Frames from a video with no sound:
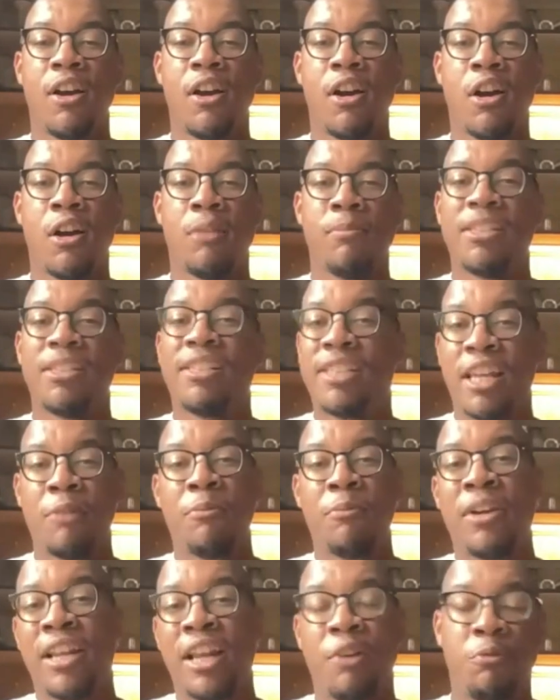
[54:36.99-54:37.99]
the
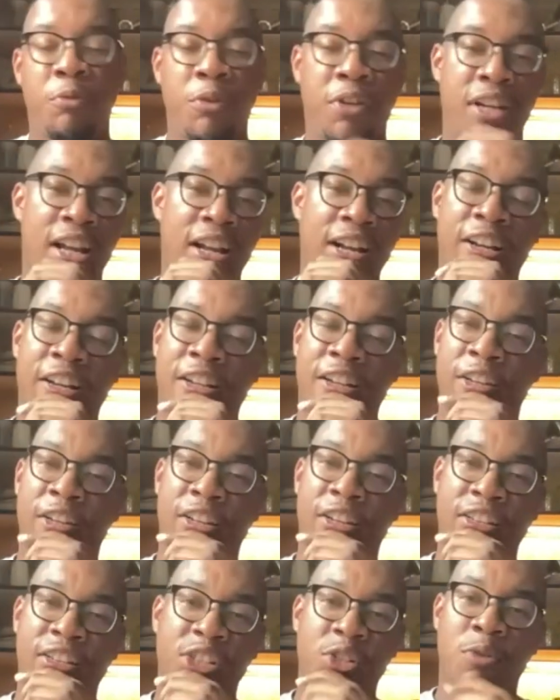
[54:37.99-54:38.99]
same way that we're not going
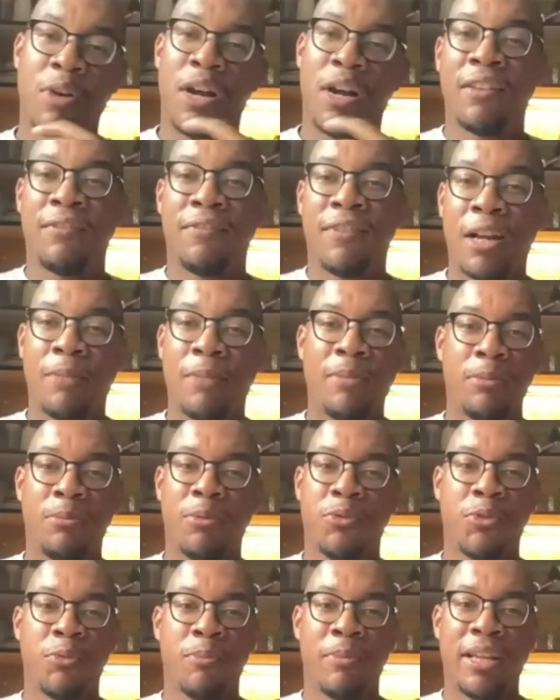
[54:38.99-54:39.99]
to disqualify
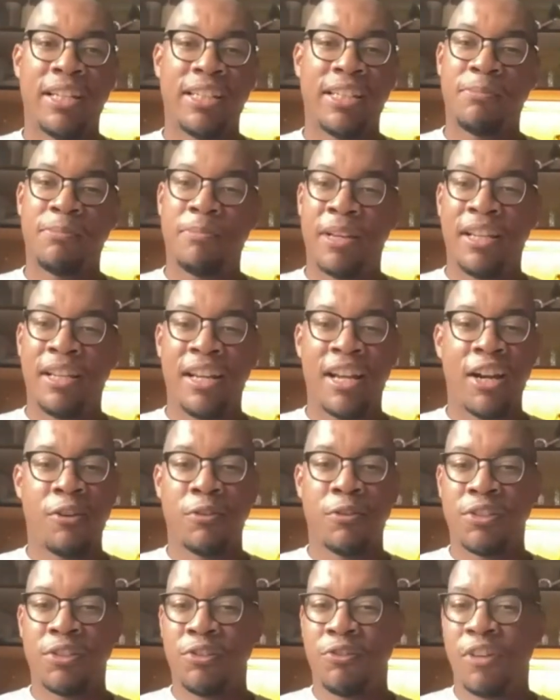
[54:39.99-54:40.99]
people for making spelling errors,